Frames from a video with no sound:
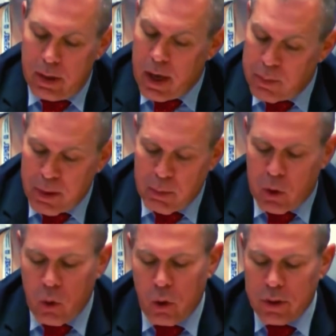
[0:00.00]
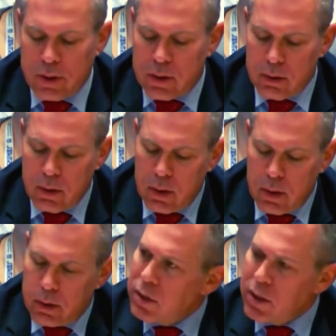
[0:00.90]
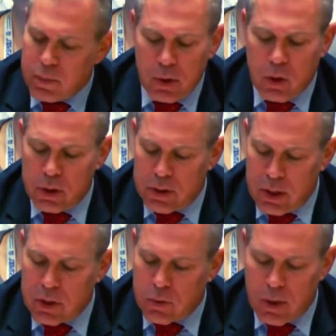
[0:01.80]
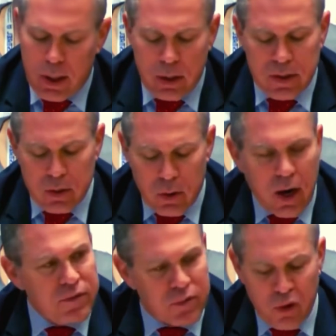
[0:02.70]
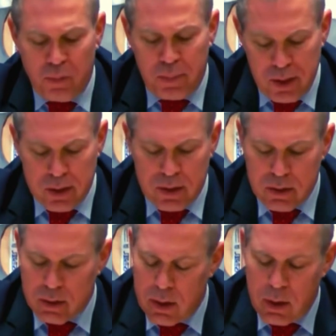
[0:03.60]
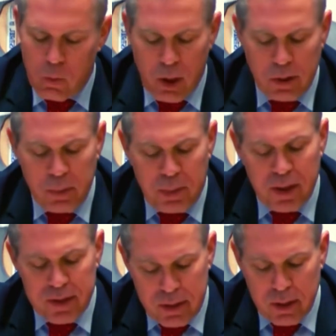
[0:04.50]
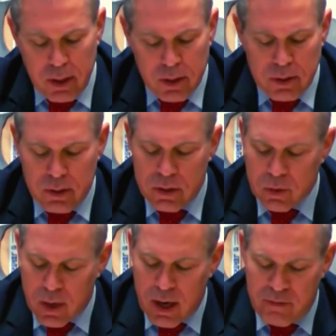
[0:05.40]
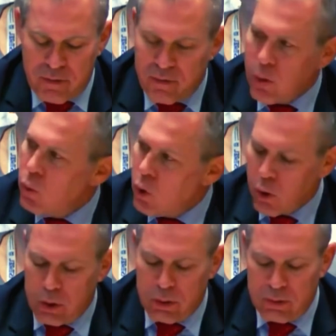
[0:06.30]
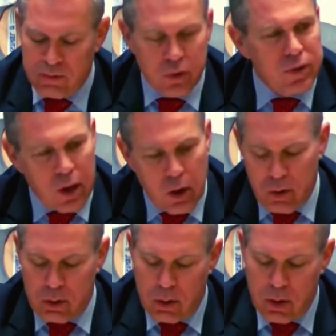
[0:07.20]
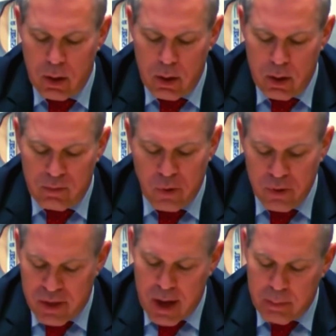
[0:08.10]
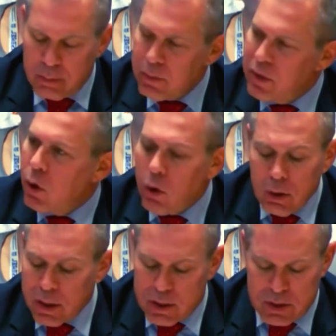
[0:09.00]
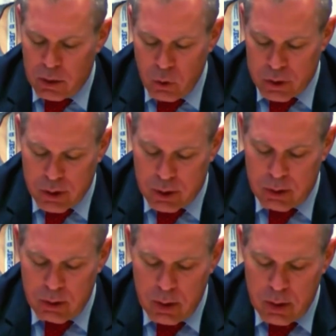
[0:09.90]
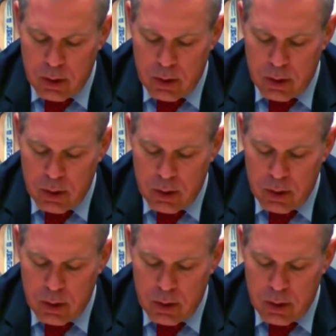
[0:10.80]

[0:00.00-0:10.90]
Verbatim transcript: the Abraham Accords. This is because Israel strives for peace while the Palestinians strive for war, for terror. For them, the only solution,